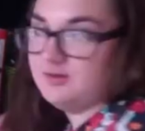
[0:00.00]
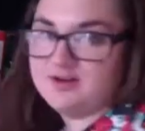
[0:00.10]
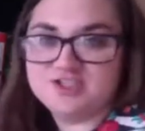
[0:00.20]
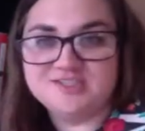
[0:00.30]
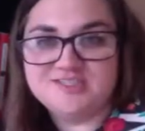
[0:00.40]
so I
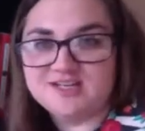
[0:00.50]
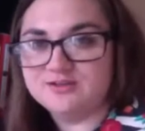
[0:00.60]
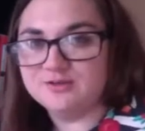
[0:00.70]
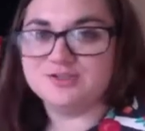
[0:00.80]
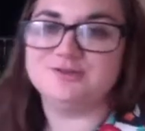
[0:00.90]
just add
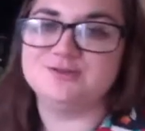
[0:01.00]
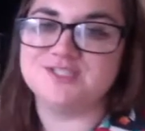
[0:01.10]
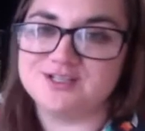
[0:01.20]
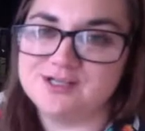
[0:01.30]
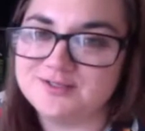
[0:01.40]
those 2
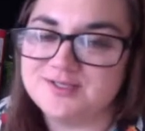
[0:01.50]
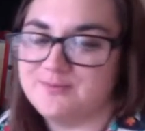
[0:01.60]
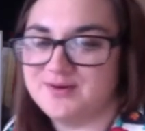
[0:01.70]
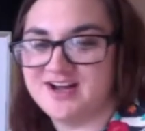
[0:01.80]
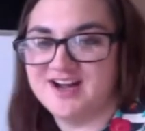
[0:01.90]
zeros
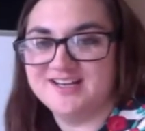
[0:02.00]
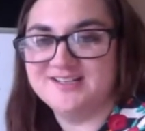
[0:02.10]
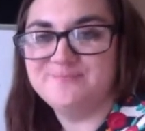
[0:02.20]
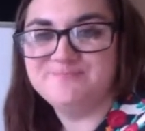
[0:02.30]
behind.